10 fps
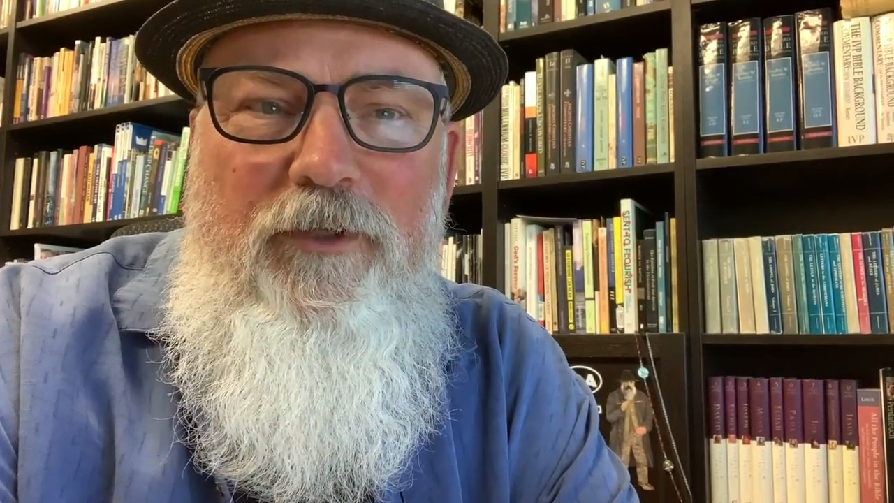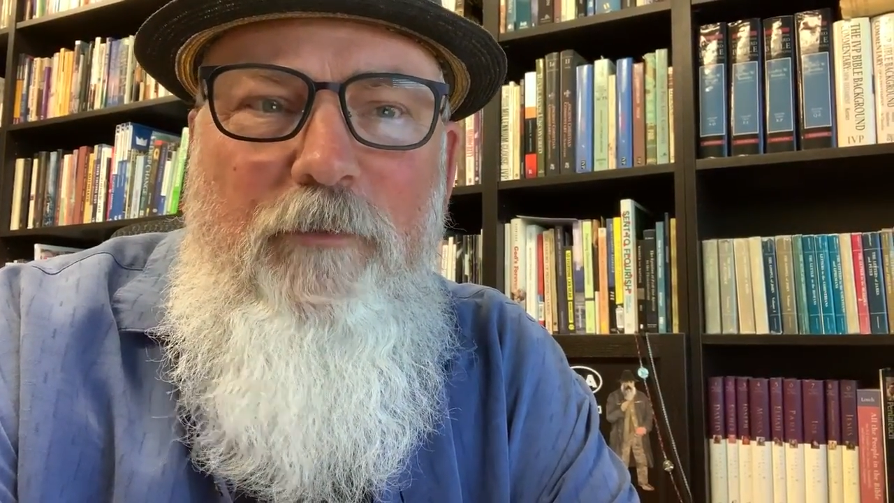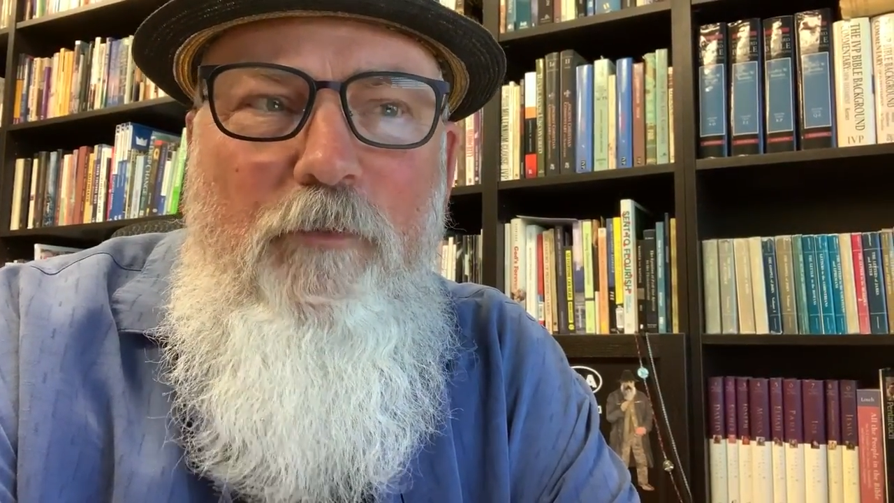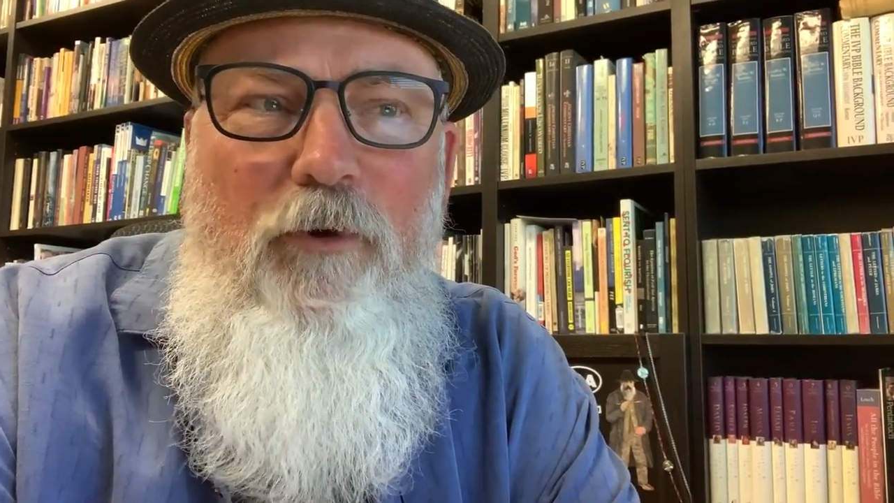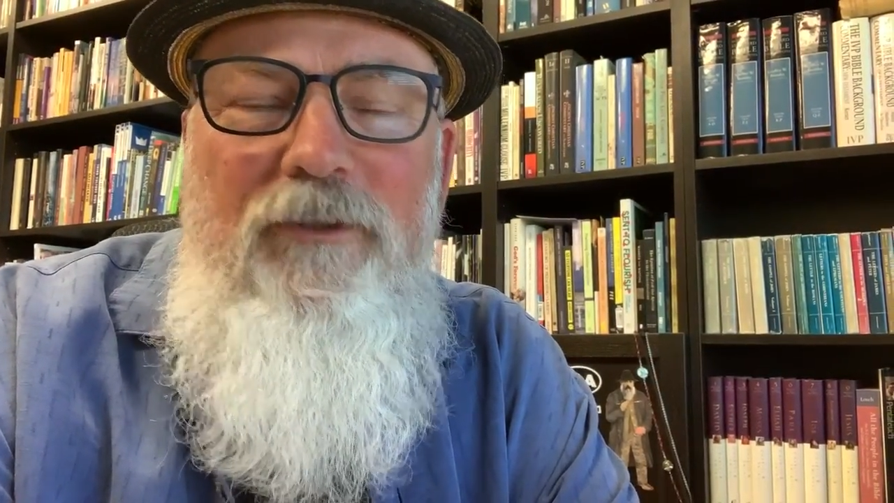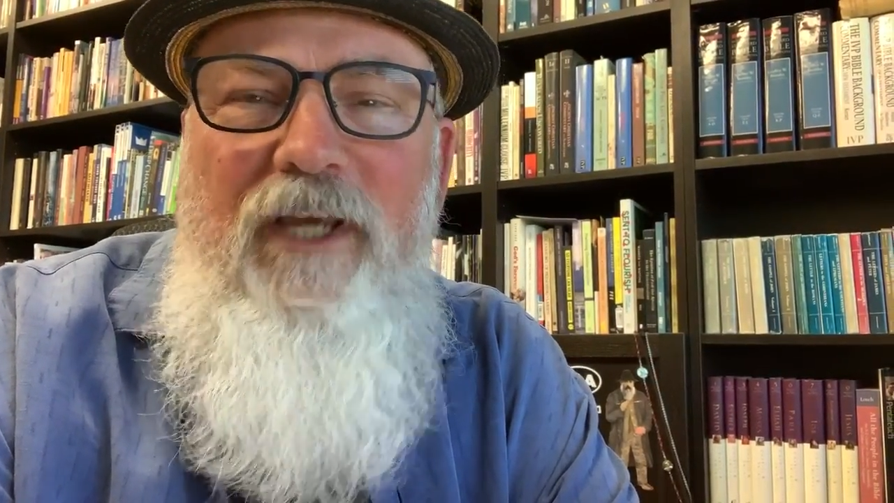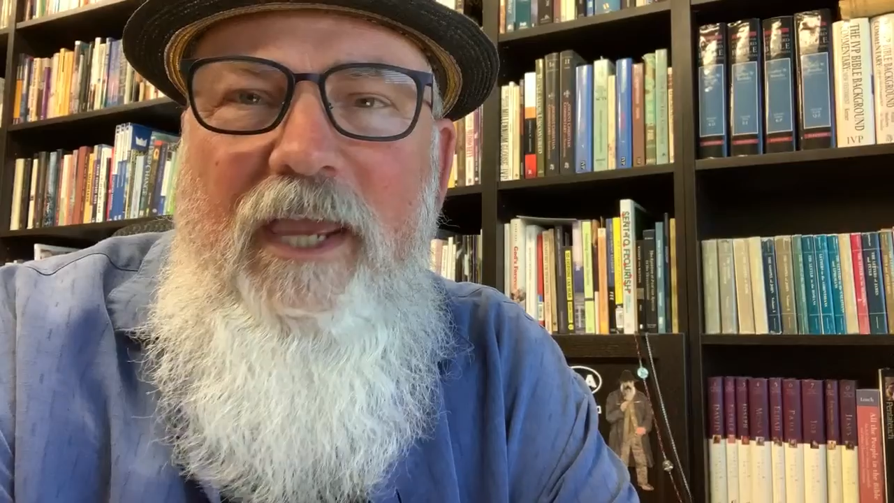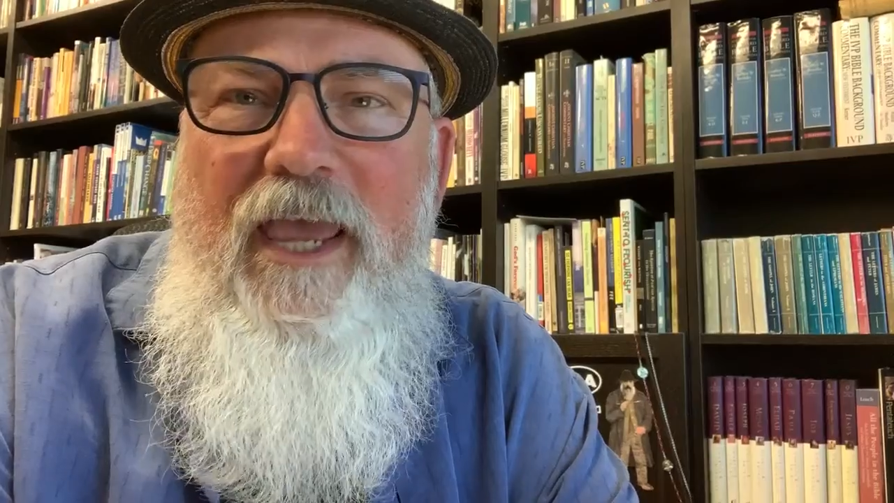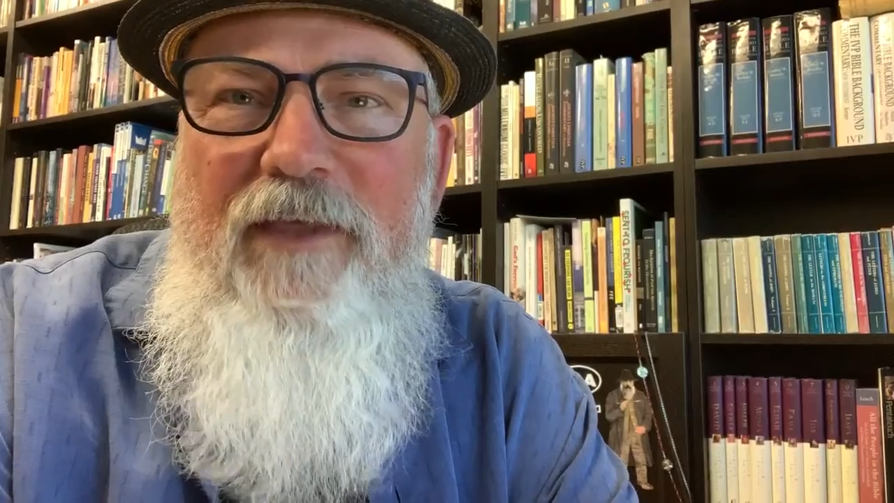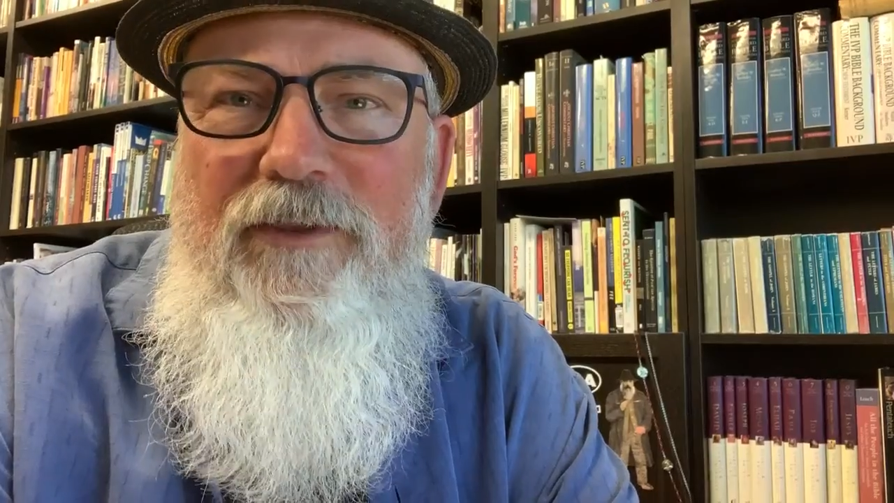the
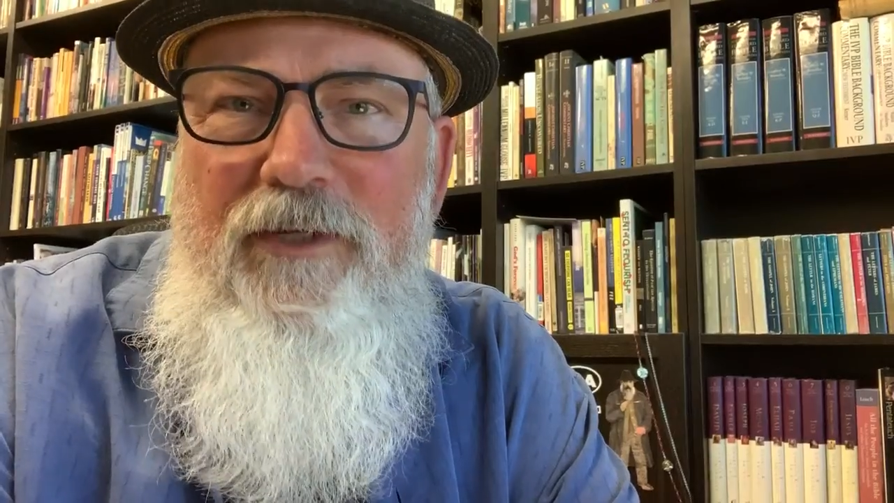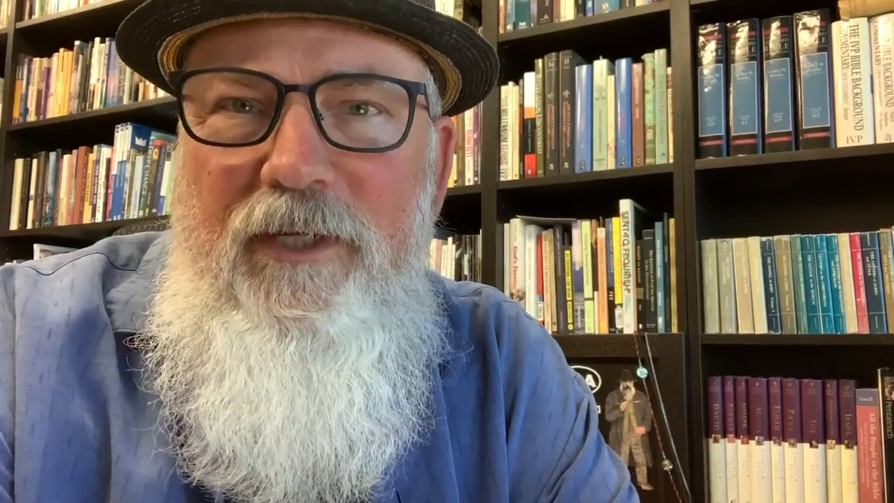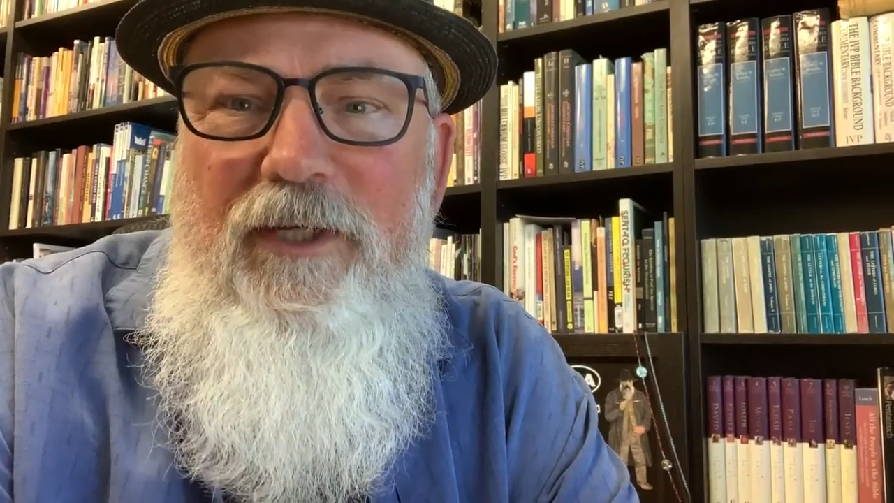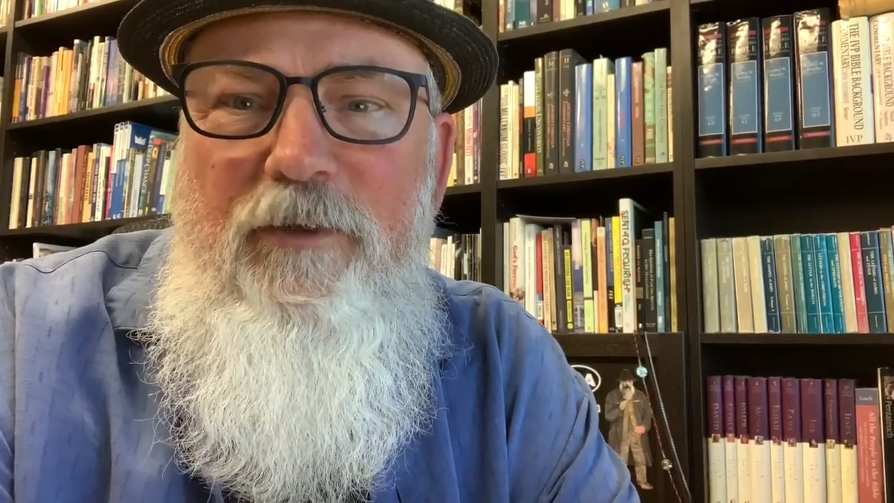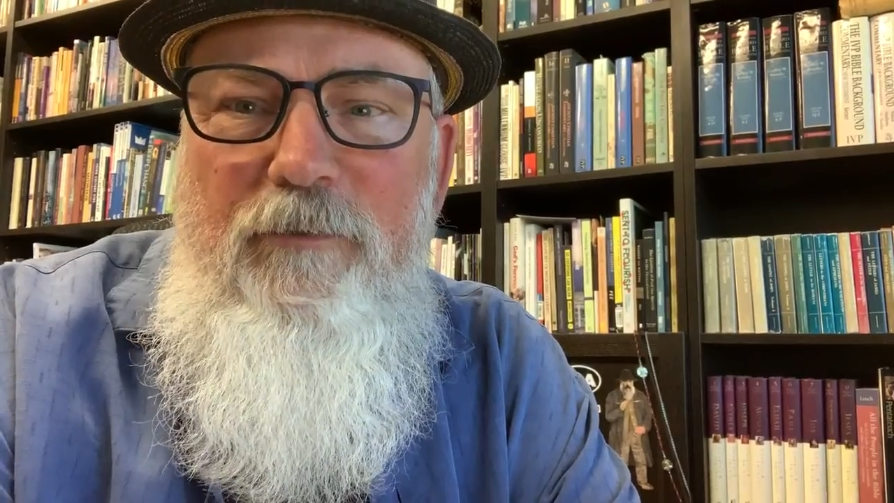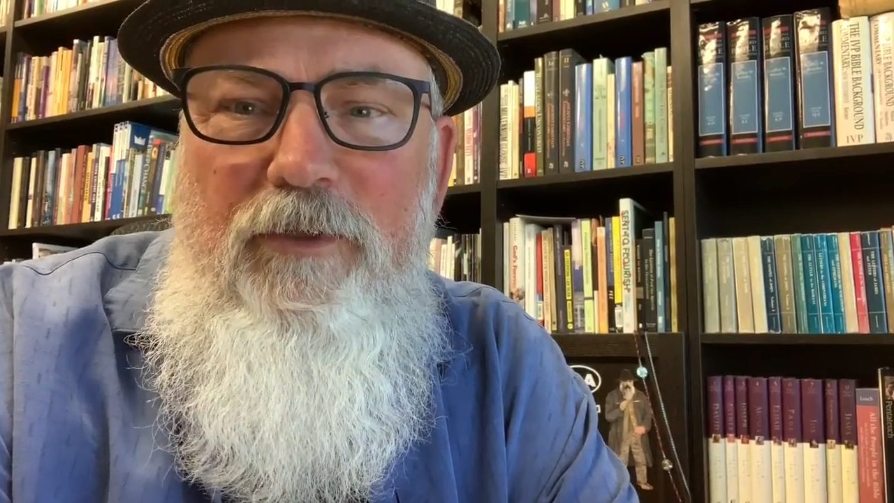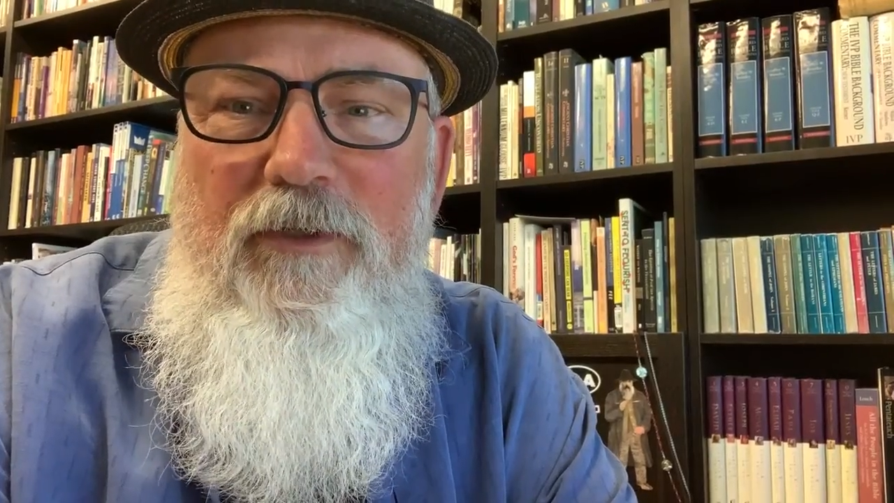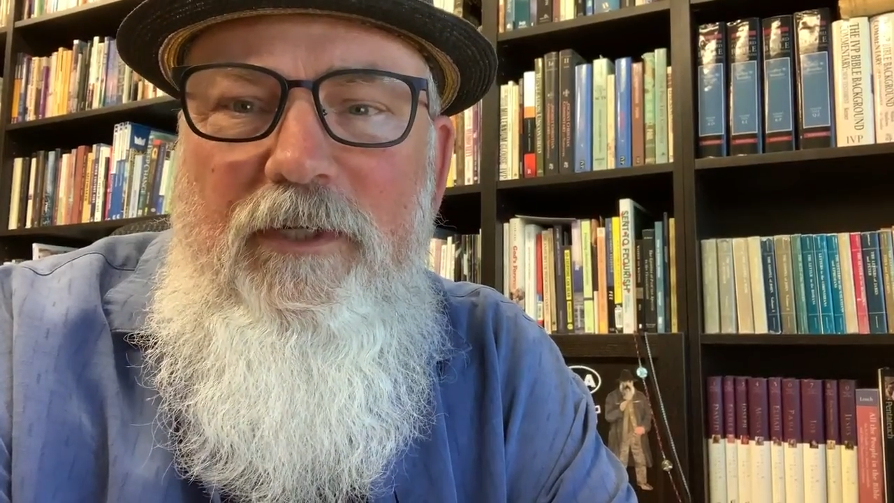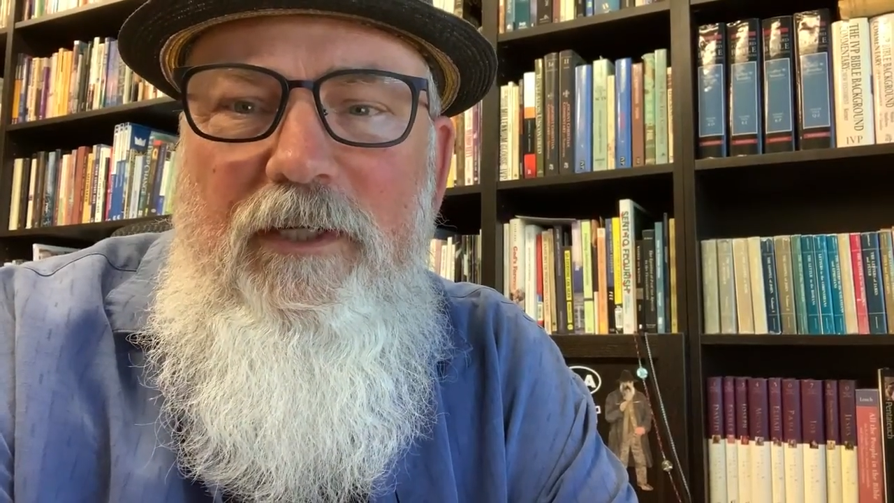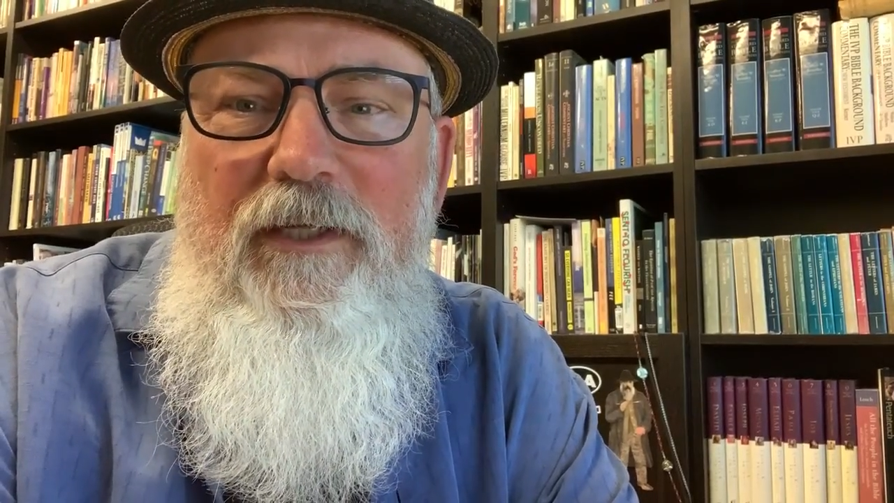multi-ethnic
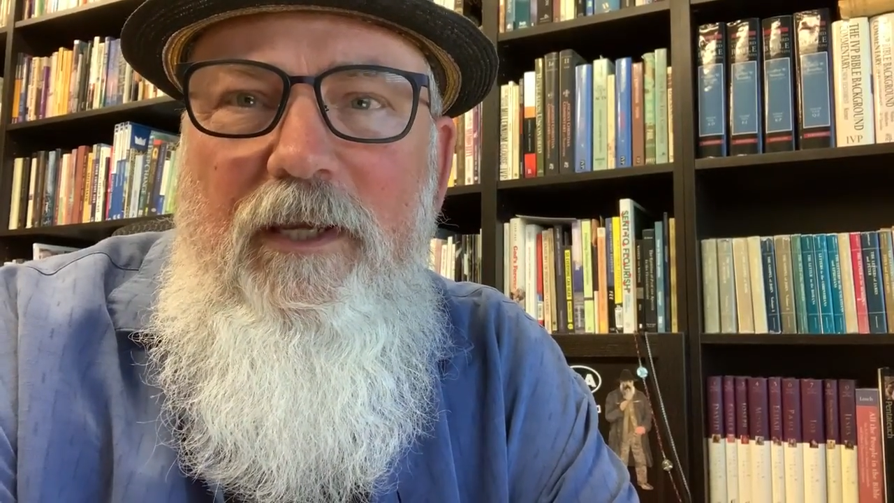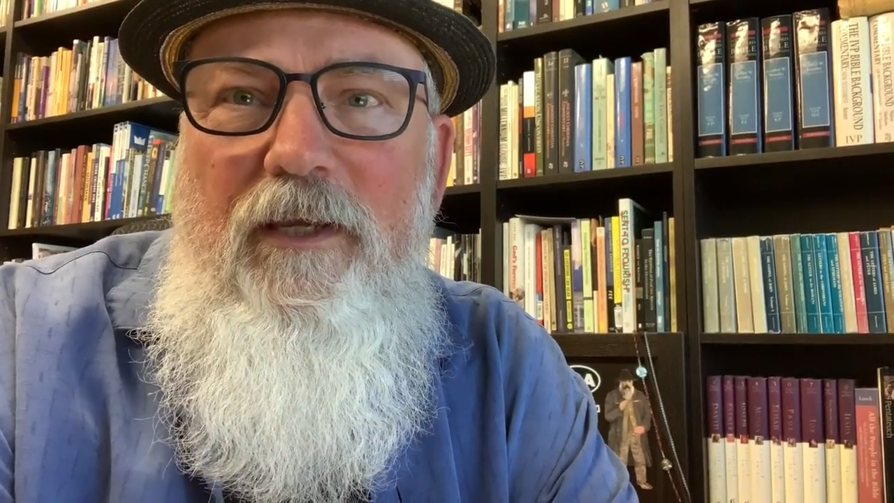community